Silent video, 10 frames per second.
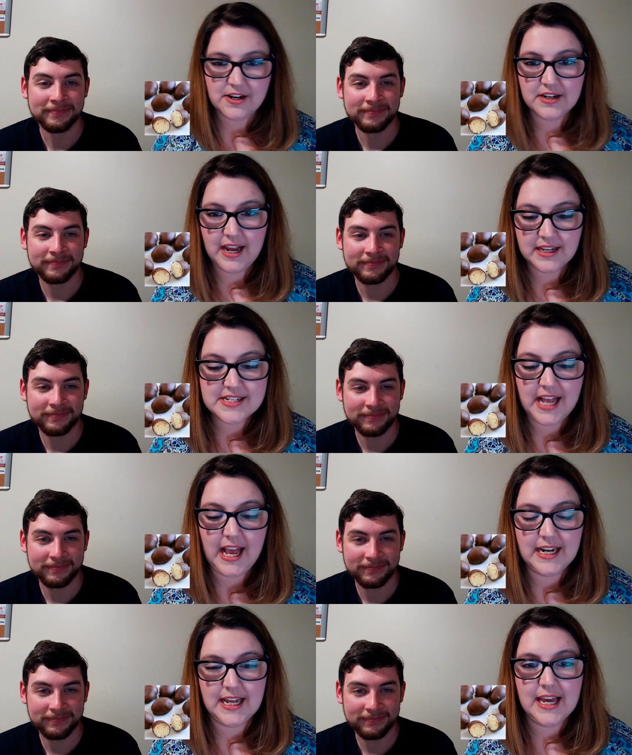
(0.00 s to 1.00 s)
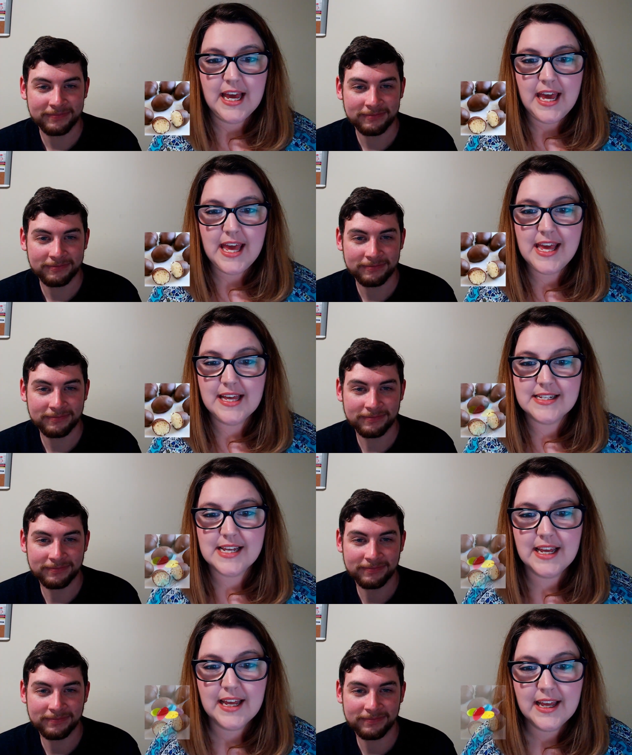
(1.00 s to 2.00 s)
Speaker 1: our next candy is
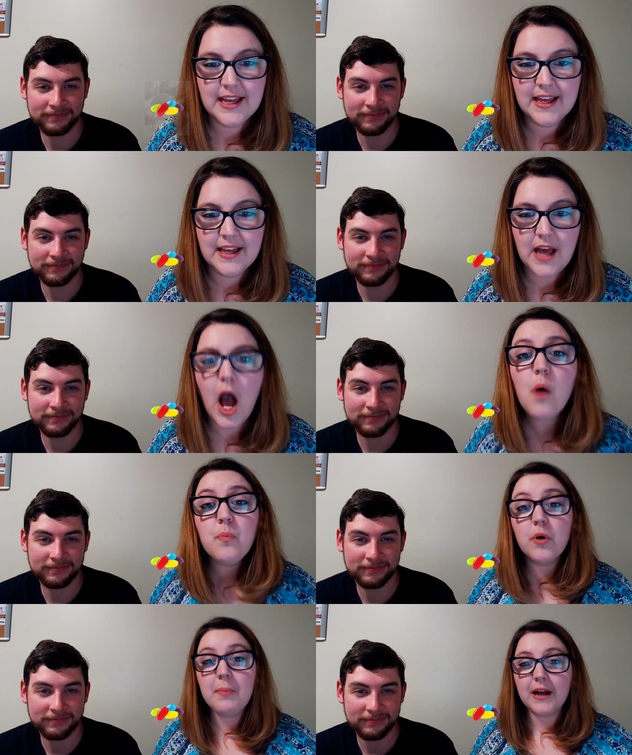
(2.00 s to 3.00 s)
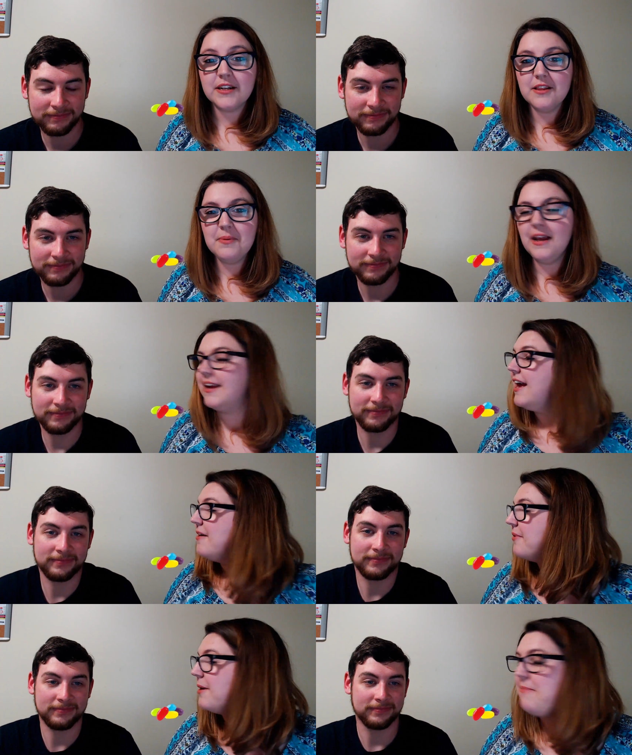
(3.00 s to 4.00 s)
Oh, we're back to the beginning.
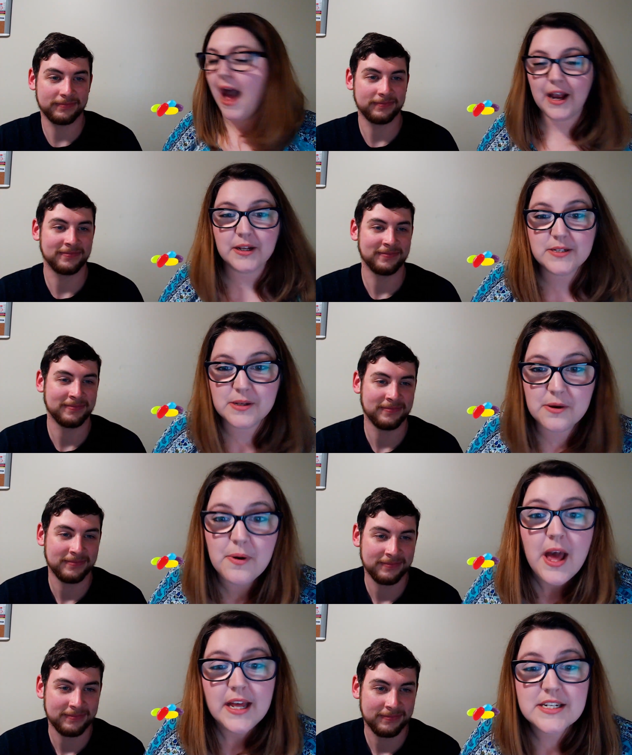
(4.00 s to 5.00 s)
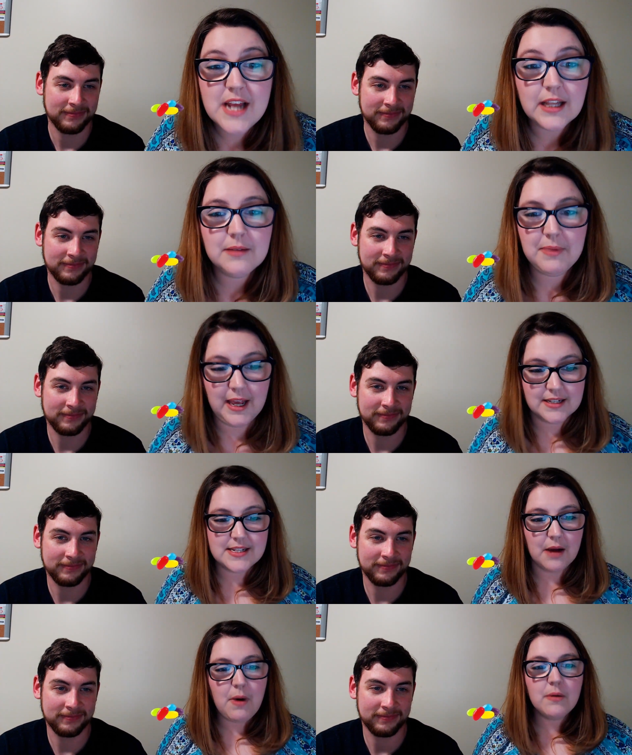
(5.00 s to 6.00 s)
We're back to jelly beans.
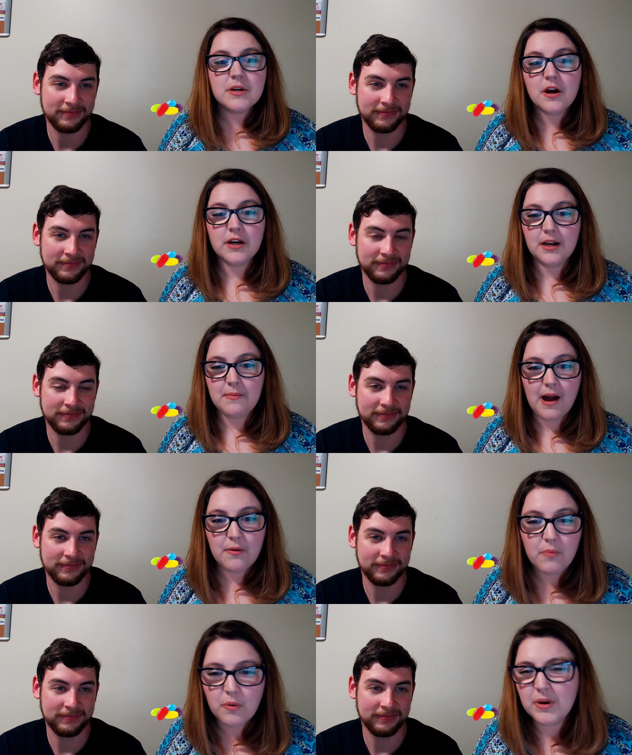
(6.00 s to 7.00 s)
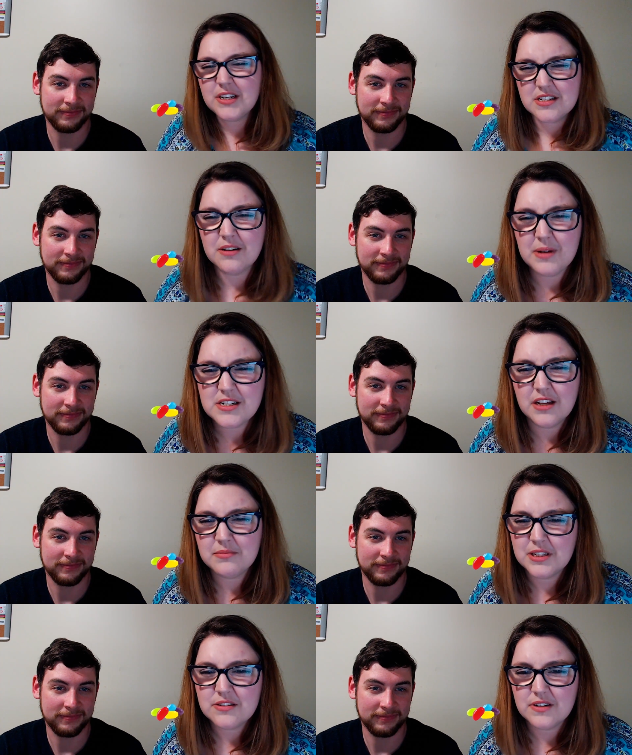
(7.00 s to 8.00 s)
Now, while we're talking about, well, we can just talk about jelly
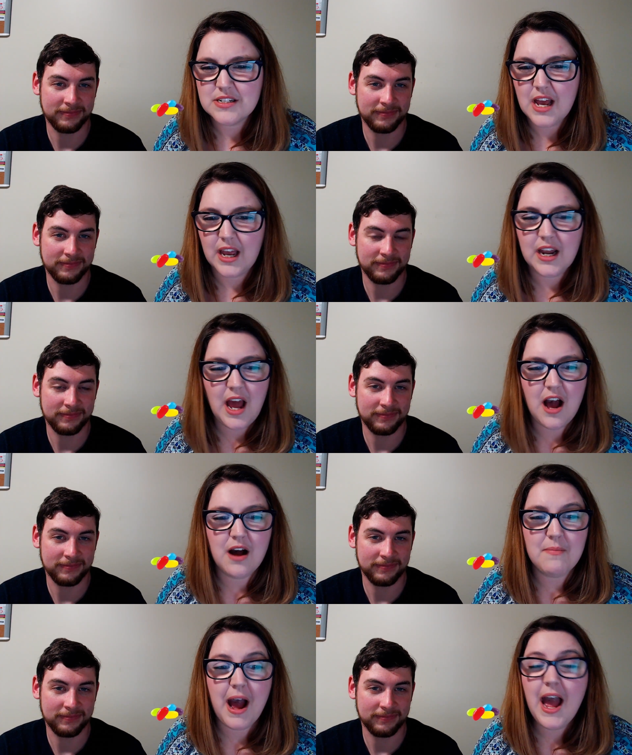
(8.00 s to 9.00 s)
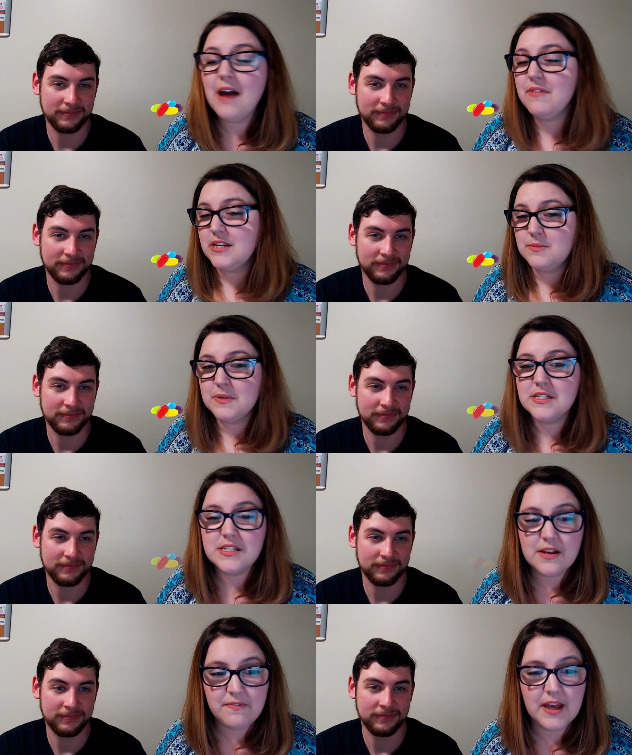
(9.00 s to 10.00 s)
beans for a second. Um, I have a
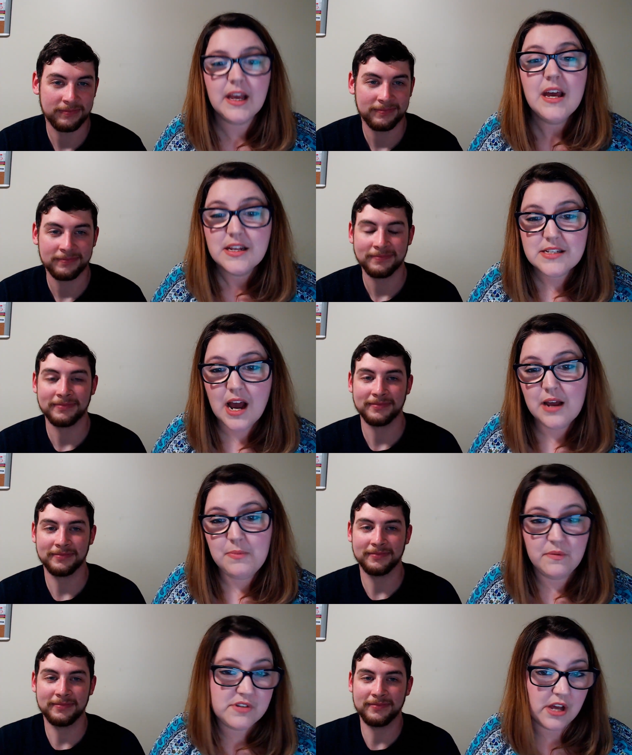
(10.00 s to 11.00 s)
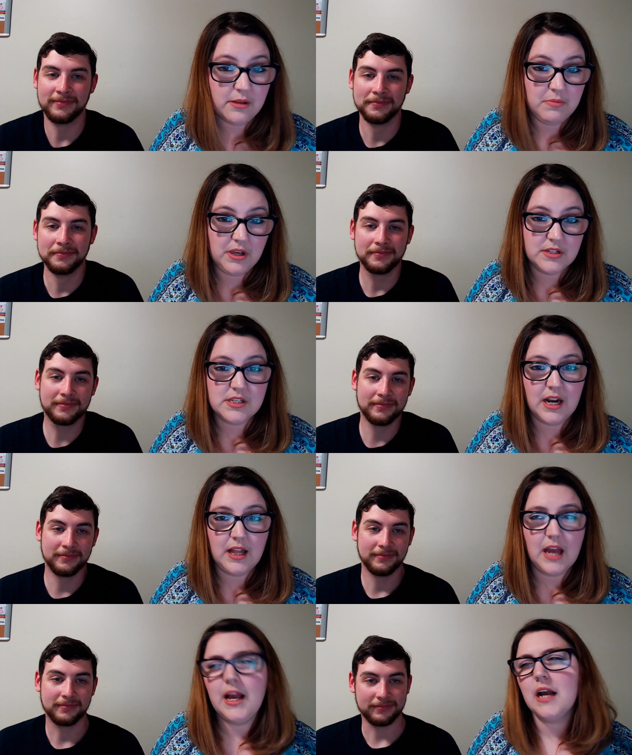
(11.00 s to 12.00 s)
specific type of jelly beans that I
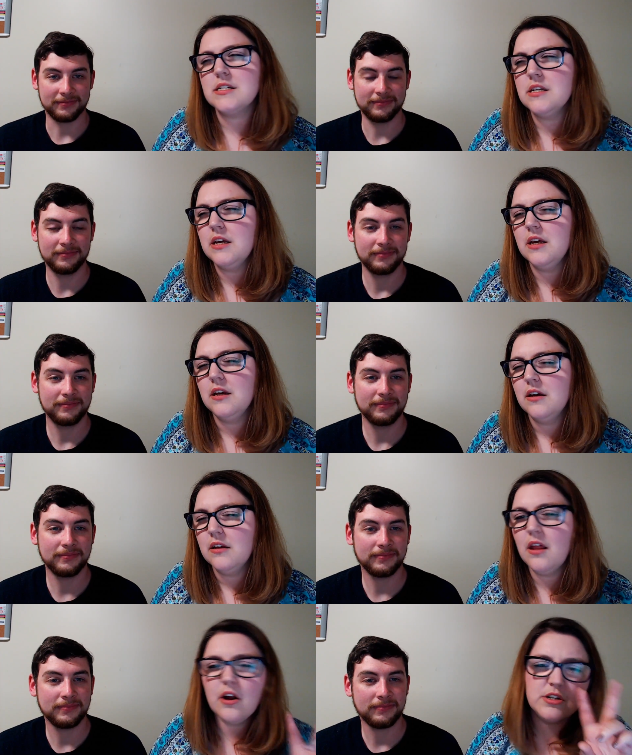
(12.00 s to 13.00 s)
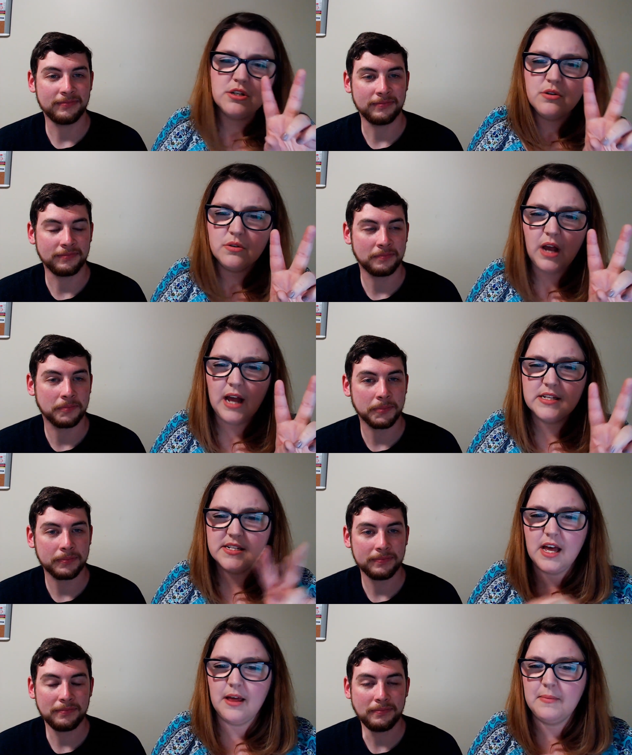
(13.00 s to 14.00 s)
like. Actually, there are two kinds of
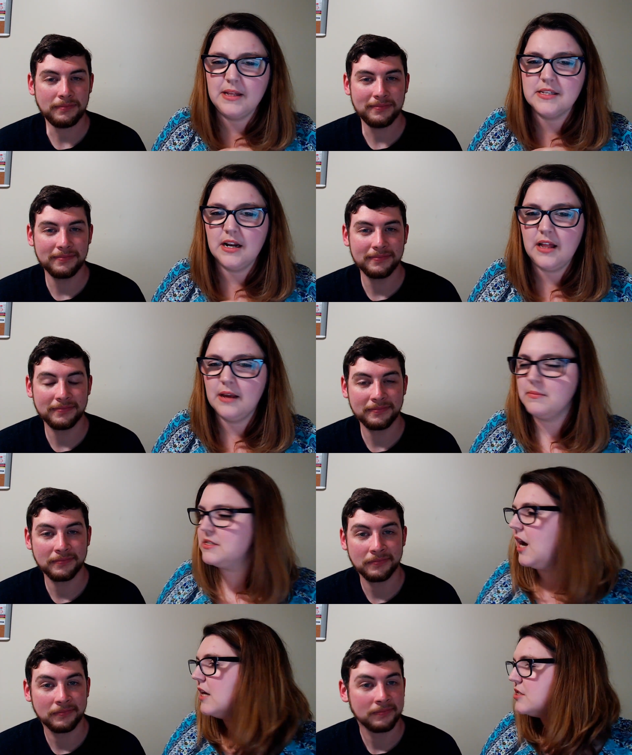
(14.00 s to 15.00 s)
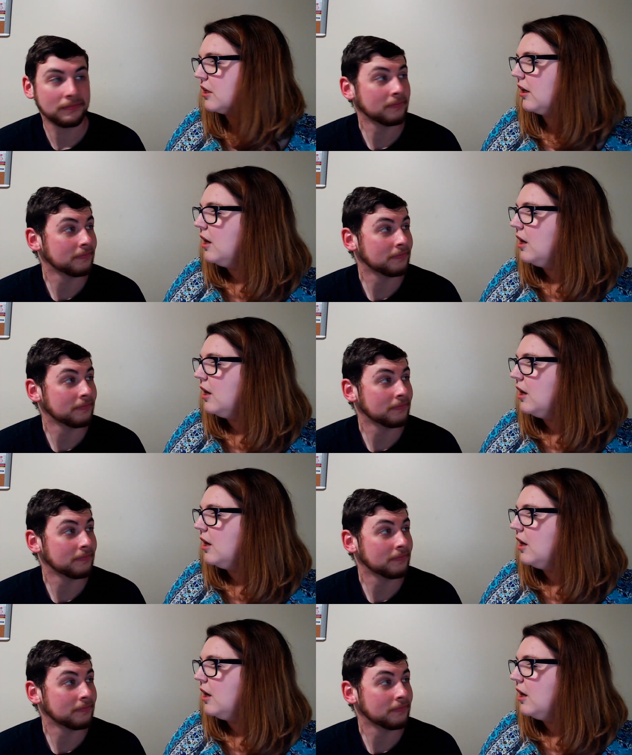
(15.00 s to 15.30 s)
jelly beans that I like. Mr. Hunter,